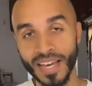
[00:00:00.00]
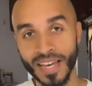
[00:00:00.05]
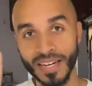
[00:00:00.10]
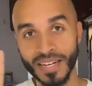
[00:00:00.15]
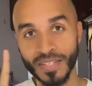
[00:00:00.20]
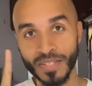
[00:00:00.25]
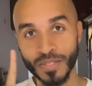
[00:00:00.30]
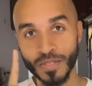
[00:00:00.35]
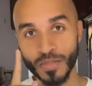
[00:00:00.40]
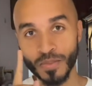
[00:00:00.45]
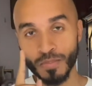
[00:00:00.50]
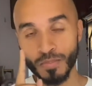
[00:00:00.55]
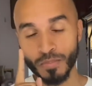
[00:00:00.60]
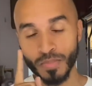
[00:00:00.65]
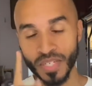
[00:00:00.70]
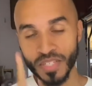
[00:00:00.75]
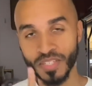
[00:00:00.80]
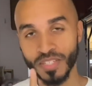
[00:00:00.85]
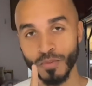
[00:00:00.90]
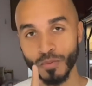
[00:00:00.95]

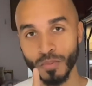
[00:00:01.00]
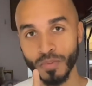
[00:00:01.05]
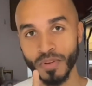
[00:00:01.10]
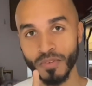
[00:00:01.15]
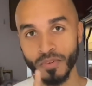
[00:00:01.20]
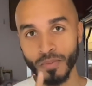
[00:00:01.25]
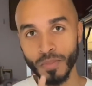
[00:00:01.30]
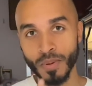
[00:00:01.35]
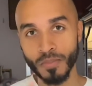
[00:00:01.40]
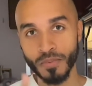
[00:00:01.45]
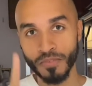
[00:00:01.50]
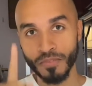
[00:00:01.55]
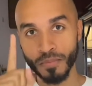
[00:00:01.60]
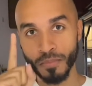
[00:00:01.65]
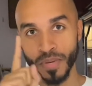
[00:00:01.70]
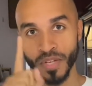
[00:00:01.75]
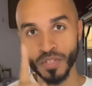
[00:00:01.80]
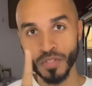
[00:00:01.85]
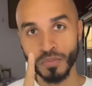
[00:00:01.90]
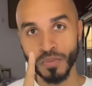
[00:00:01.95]
especially will be remembered for
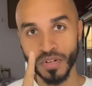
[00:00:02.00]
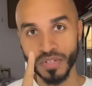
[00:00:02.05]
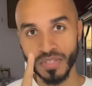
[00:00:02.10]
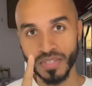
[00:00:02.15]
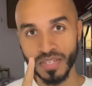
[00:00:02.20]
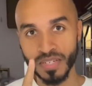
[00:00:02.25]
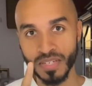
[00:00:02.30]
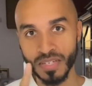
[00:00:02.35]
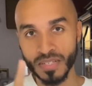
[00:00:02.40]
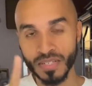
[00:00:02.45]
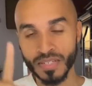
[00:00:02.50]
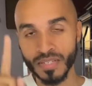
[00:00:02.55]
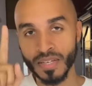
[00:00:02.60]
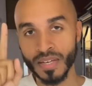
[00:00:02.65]
Pedro Martinez'